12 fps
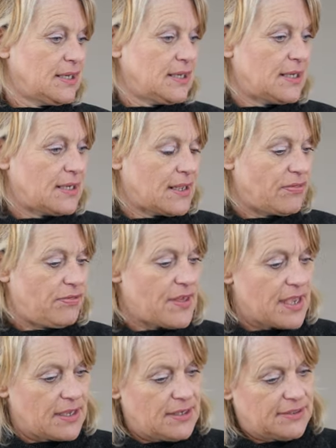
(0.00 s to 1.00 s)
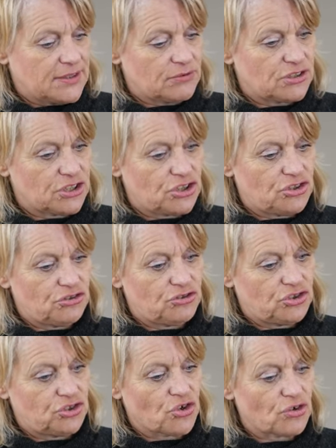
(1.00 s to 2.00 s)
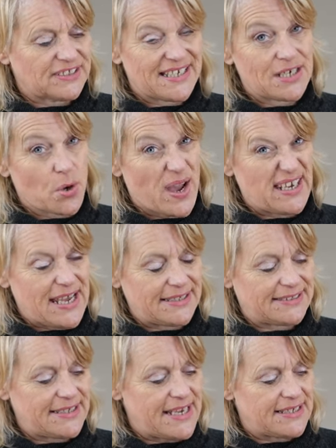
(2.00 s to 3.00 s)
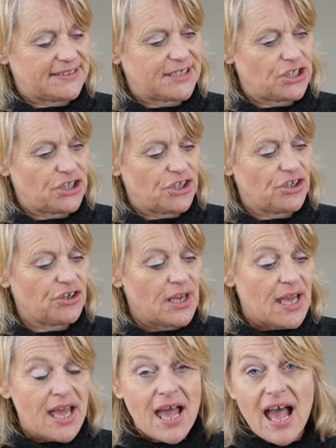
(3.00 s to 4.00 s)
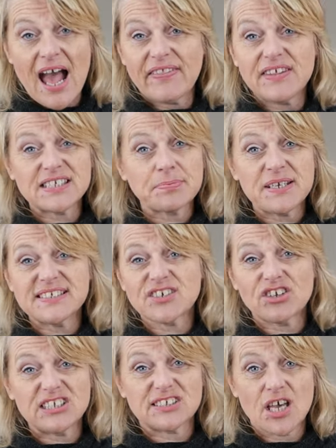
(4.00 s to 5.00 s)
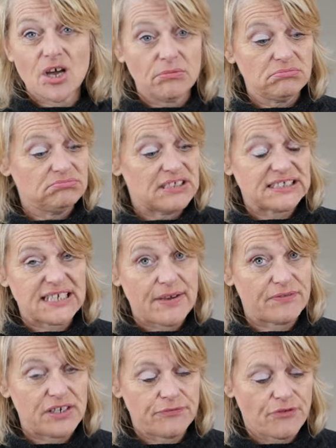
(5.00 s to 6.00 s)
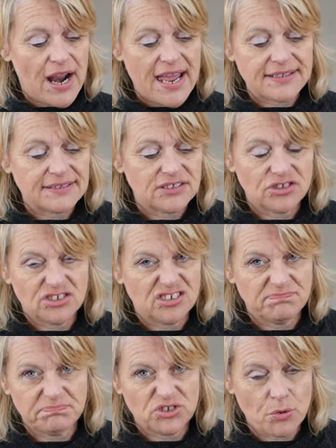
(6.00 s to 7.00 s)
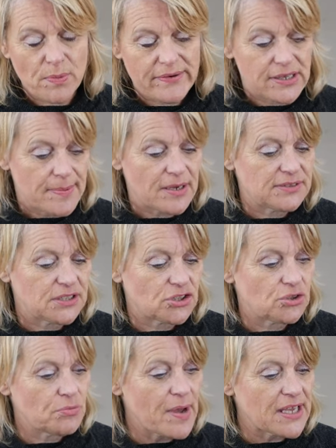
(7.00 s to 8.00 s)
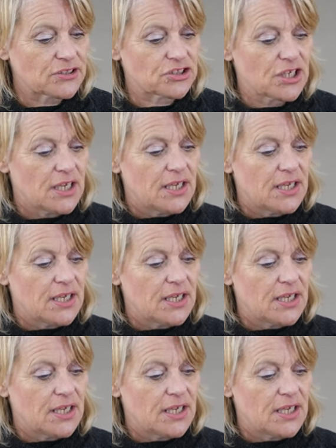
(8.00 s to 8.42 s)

and I think he's going to dot in quite nicely under here. And this one is on its own, doesn't have any friends, don't worry about it too much.